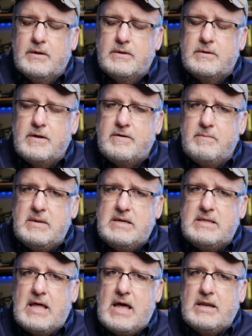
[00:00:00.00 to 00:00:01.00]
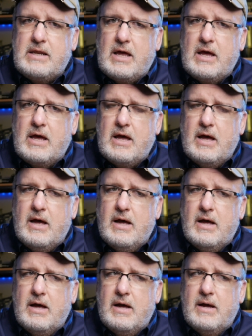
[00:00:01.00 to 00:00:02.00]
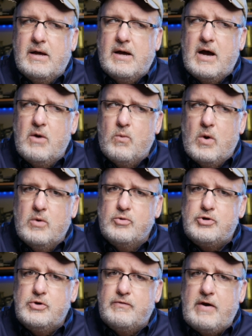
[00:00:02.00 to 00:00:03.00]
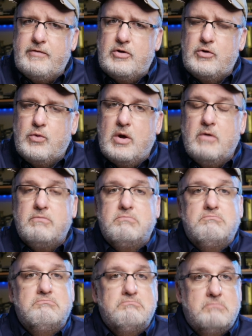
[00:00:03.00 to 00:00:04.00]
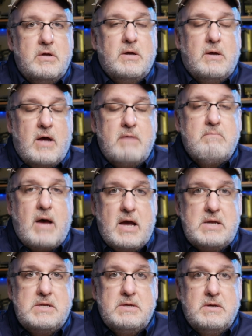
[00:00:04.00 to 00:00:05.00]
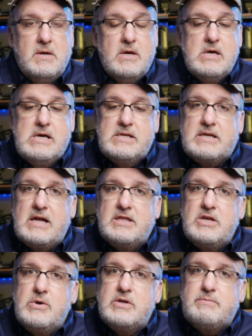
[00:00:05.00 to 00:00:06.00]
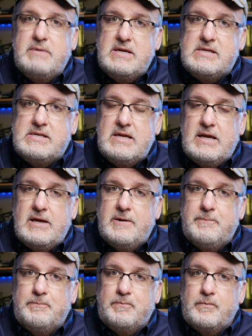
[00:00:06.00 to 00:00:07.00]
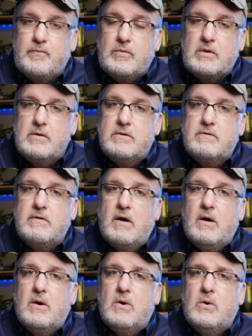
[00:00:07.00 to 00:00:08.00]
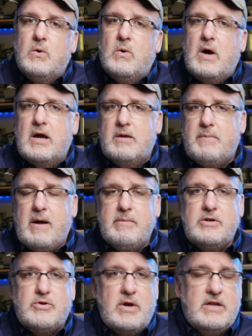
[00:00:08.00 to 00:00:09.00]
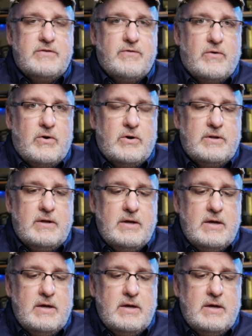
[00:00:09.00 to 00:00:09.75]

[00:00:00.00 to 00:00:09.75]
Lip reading: Does it mean that I won't shoot 512? I might. It's got the USB-C, so I could probably transfer it.